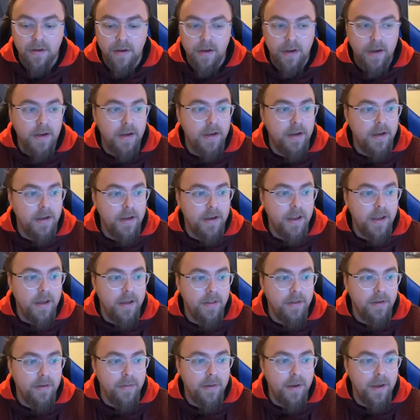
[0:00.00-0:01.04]
Right? And
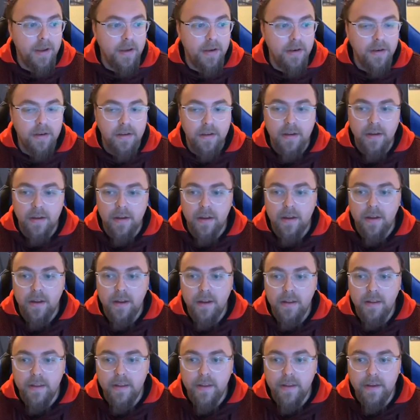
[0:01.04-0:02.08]
now they're red.
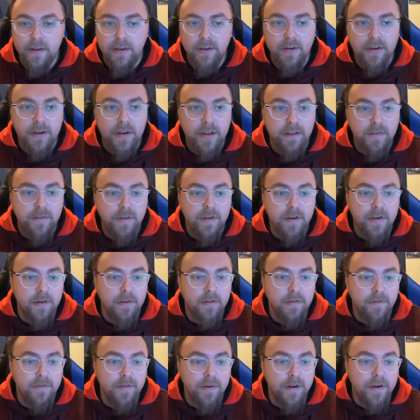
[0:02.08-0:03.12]
And then you can even
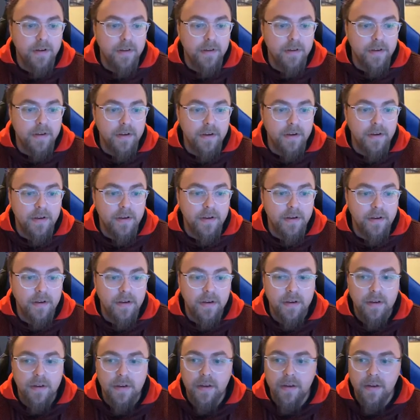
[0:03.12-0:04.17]
go further
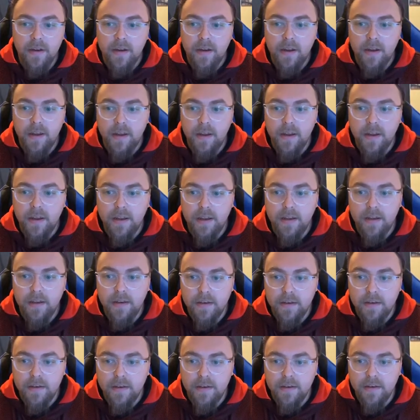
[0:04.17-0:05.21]

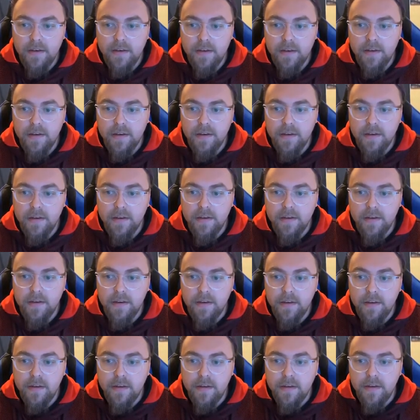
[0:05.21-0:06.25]
and
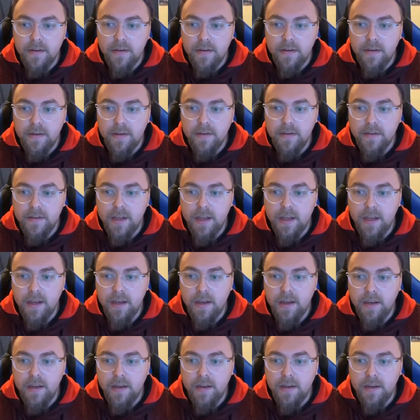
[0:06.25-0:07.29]

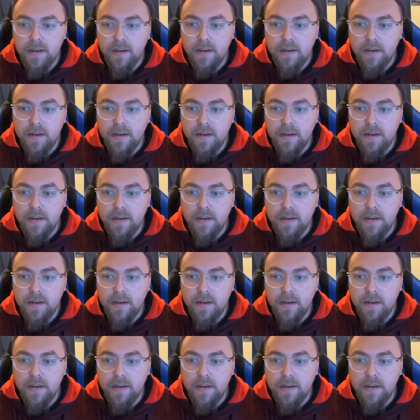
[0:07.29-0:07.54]
say